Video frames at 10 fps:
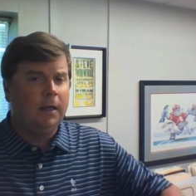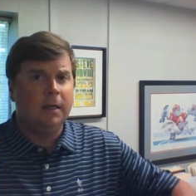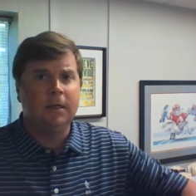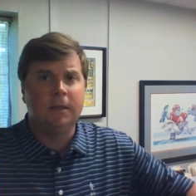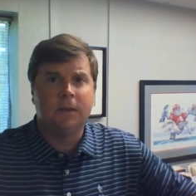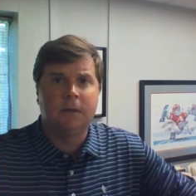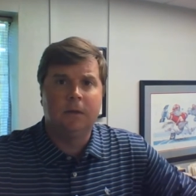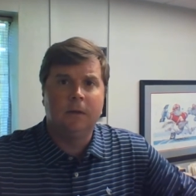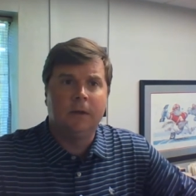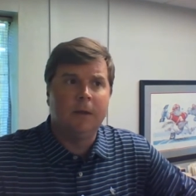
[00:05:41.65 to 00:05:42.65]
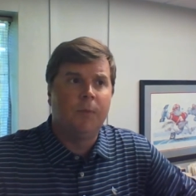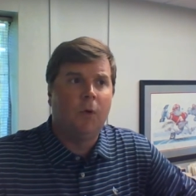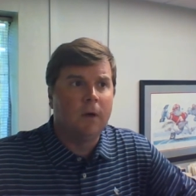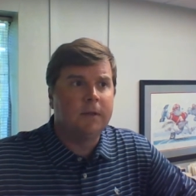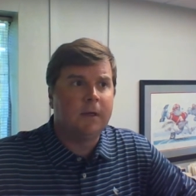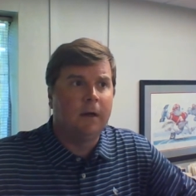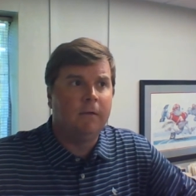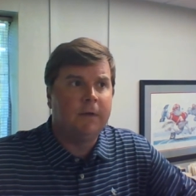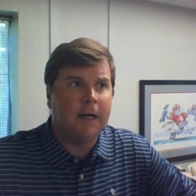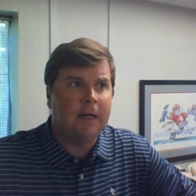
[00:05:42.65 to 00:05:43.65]
is the importance
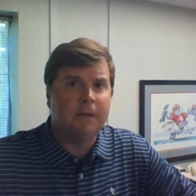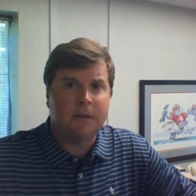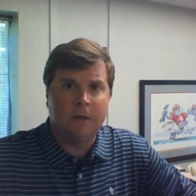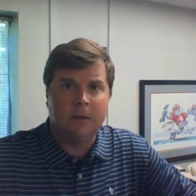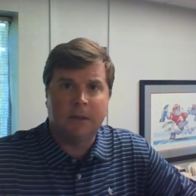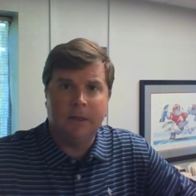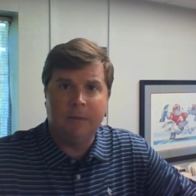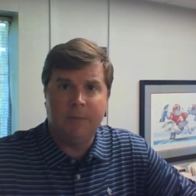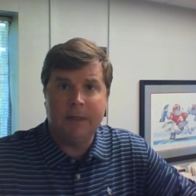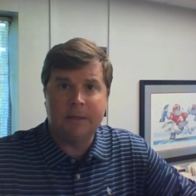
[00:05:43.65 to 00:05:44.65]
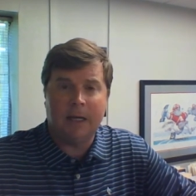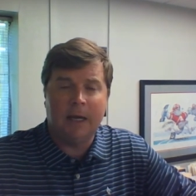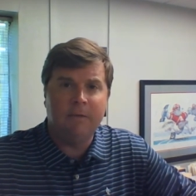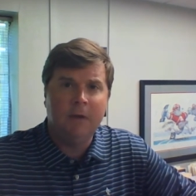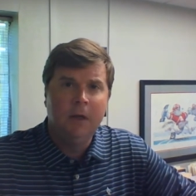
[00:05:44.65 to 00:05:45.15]
of taking this seriously and being safe.